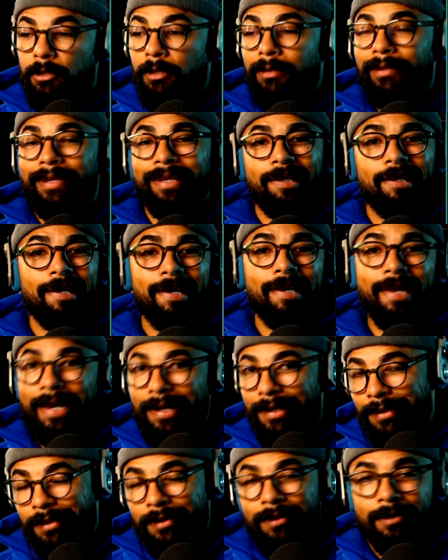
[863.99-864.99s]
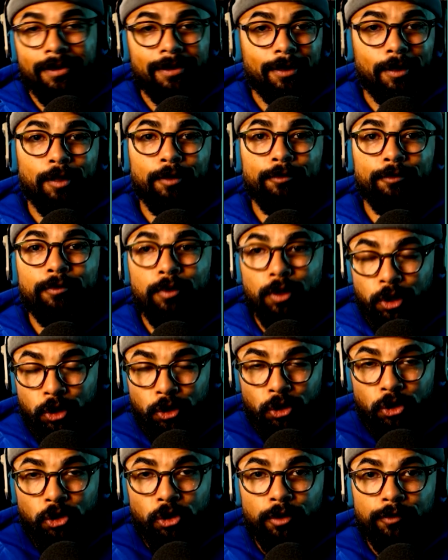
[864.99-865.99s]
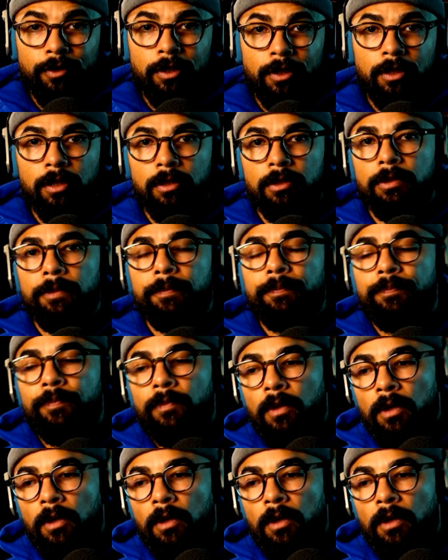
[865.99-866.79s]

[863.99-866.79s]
on the neck of conservatism,